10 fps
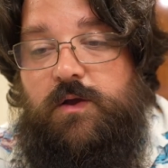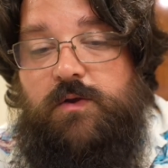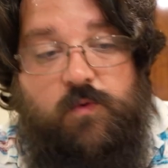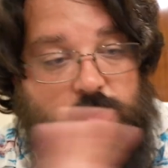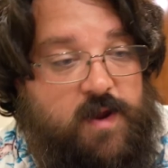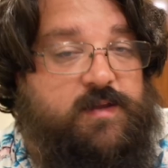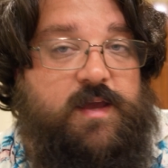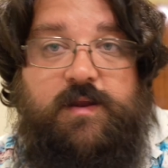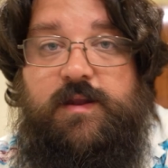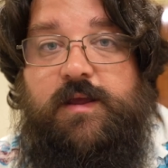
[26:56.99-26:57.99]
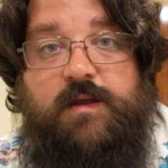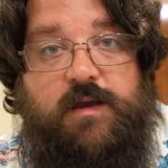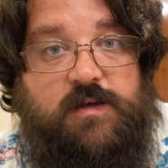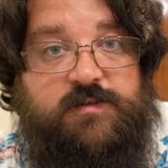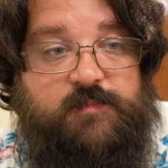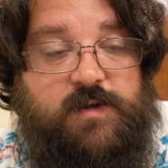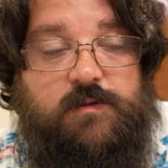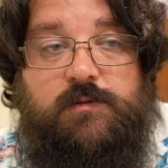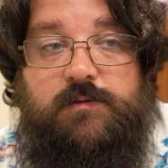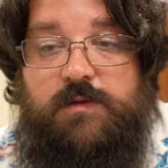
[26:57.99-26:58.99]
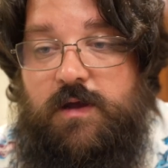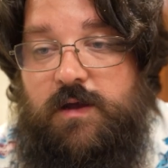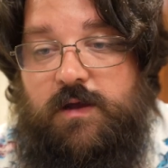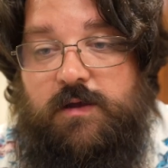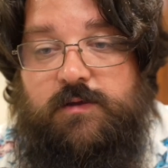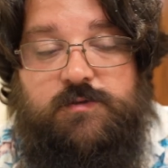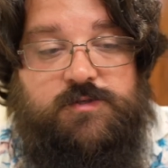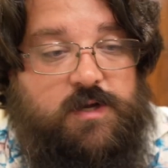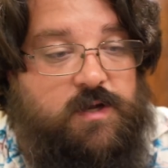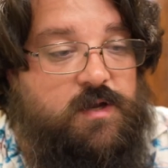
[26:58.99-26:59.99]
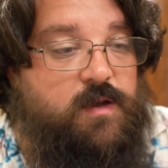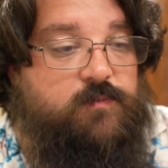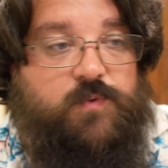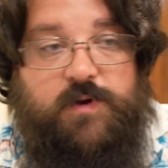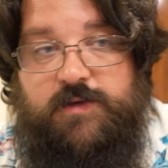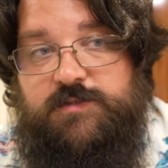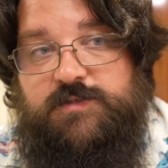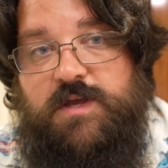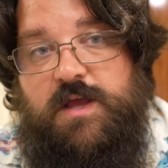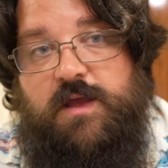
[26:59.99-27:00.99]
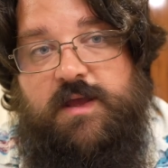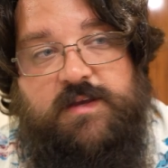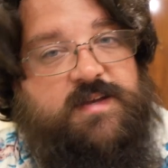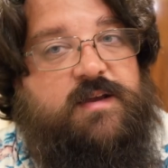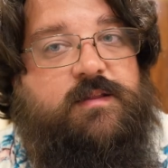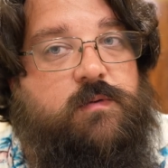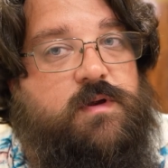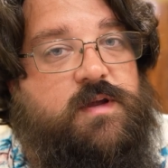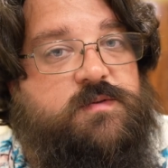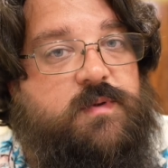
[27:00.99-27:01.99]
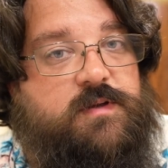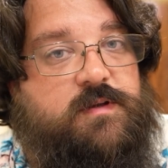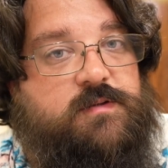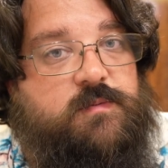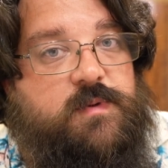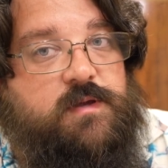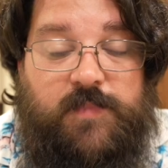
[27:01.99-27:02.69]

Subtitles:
Great day today in Cozumel. Chankanaab was exactly what I expected it to be,